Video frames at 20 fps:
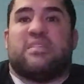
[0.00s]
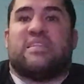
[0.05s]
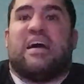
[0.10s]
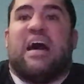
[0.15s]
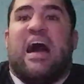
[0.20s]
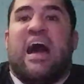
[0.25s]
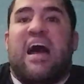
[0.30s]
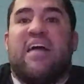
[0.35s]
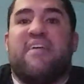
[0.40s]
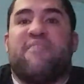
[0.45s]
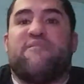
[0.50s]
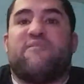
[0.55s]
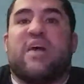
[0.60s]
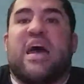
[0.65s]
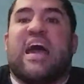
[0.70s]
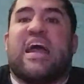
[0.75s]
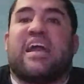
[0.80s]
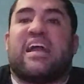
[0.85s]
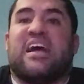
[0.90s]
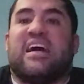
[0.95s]
the high
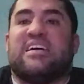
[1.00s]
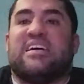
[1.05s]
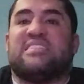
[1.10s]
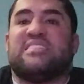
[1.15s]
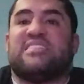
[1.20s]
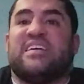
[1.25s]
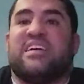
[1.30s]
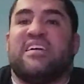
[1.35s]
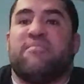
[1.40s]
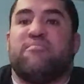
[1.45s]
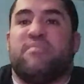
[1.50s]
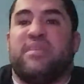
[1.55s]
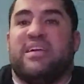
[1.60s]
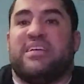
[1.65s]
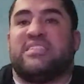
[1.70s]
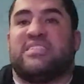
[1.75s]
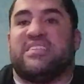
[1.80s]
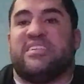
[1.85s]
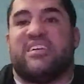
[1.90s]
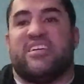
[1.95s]
fat content
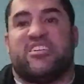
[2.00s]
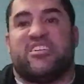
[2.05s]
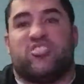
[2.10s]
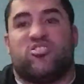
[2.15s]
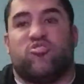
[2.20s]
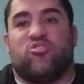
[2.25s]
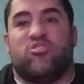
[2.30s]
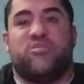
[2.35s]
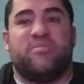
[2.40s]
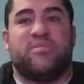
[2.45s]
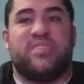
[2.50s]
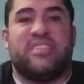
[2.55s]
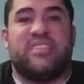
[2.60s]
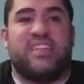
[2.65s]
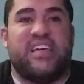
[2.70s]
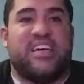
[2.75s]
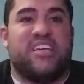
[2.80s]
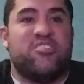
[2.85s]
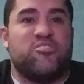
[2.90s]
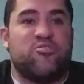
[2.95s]
makes it extremely
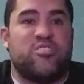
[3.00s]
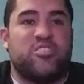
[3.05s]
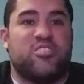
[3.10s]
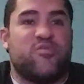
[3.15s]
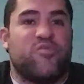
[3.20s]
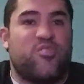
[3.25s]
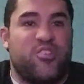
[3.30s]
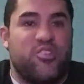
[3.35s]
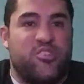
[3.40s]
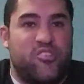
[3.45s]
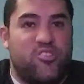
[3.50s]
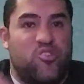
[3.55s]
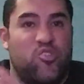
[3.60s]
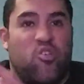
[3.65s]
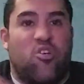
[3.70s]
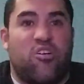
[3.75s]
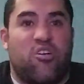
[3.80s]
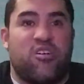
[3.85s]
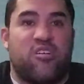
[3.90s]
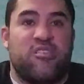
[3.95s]
dangerous for your
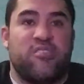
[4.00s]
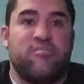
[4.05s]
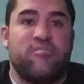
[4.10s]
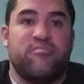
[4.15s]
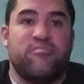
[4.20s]
dog.